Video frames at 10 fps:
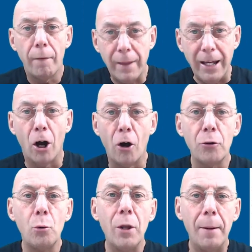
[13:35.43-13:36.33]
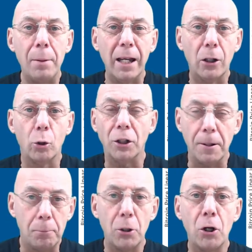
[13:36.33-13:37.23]
They hodl their Bitcoin. They
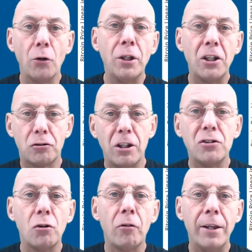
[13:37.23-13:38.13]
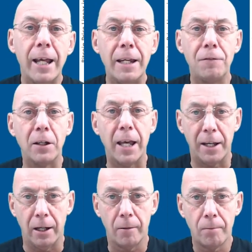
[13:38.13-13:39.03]
put it on their Trezor and they forget it.